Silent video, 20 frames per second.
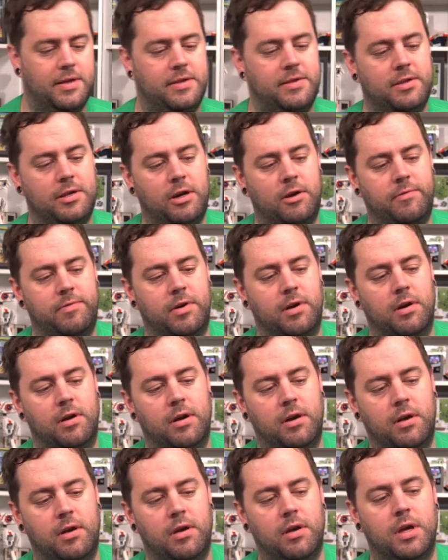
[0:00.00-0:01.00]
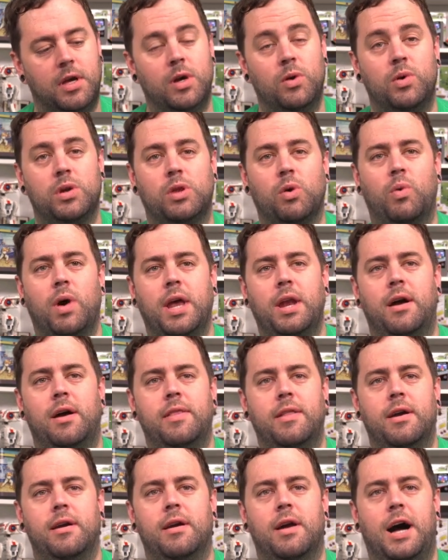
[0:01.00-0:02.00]
the silver with the white
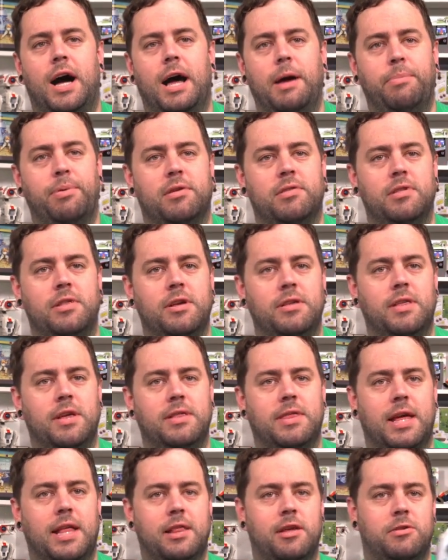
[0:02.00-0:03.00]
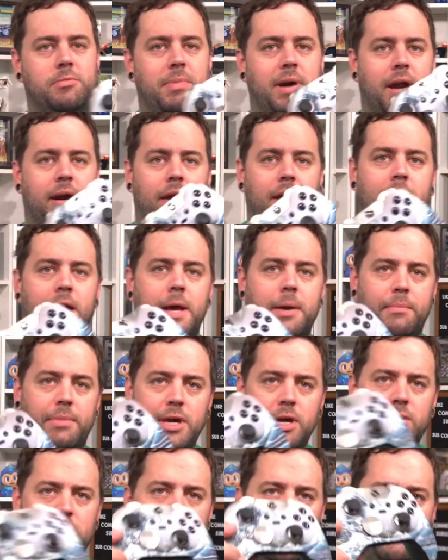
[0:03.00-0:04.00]
on there, I personally think that looks better.
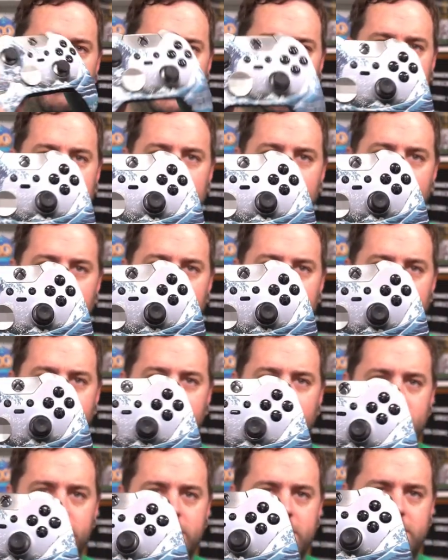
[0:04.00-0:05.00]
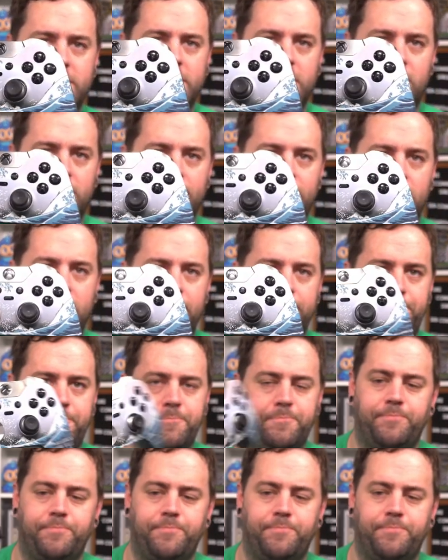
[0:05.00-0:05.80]
But you tell me. So there's the silver